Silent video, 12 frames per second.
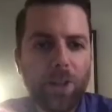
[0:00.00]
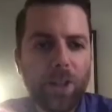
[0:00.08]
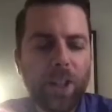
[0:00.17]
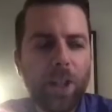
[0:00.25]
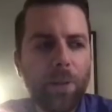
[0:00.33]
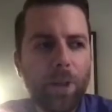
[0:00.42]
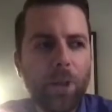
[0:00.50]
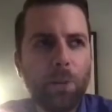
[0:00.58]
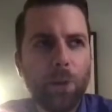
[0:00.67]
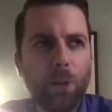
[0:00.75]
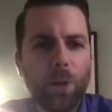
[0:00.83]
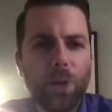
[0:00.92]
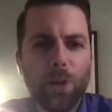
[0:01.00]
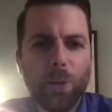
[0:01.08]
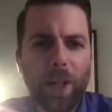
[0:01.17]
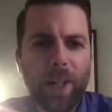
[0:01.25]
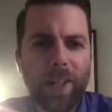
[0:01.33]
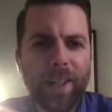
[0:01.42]
It kind of makes me wonder
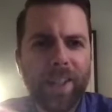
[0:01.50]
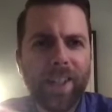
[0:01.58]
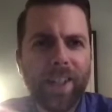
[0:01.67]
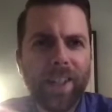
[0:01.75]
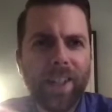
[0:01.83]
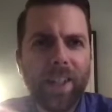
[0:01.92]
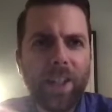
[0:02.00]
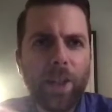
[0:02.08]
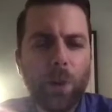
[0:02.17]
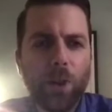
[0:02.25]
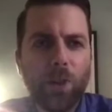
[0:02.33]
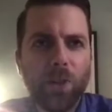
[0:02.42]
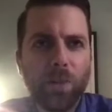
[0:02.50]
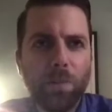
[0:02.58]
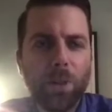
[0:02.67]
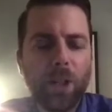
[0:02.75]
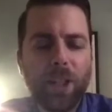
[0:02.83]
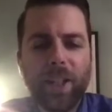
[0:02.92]
why he wasn't
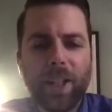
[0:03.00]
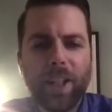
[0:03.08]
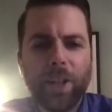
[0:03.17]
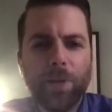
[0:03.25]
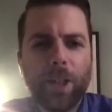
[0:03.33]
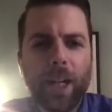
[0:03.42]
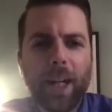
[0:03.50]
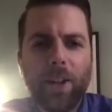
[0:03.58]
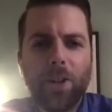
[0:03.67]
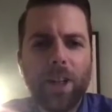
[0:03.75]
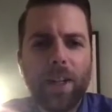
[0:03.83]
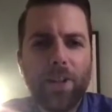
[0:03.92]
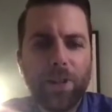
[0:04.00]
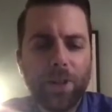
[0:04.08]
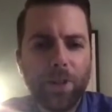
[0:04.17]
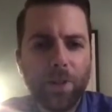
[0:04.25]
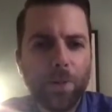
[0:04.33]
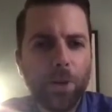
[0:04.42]
playing ahead of Kyle Allen
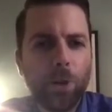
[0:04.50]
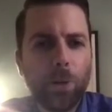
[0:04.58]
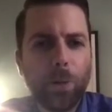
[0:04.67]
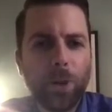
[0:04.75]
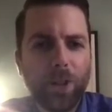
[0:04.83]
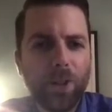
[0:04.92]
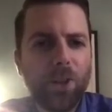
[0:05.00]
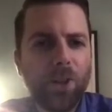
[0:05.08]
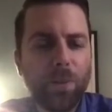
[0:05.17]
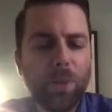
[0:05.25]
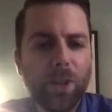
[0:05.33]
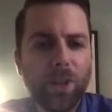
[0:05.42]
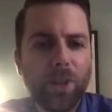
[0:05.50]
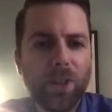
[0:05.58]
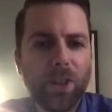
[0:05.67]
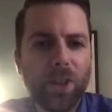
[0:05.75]
in the first place, but